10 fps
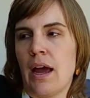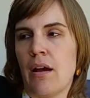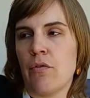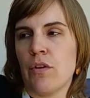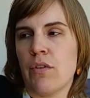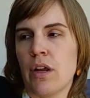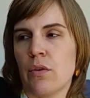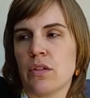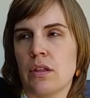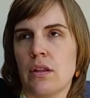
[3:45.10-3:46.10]
every
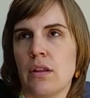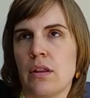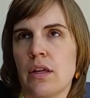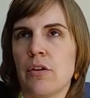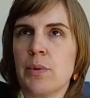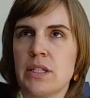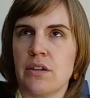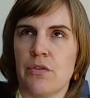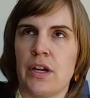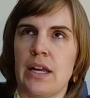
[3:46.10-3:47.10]
video is a little bit
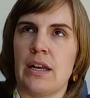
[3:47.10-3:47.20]
different.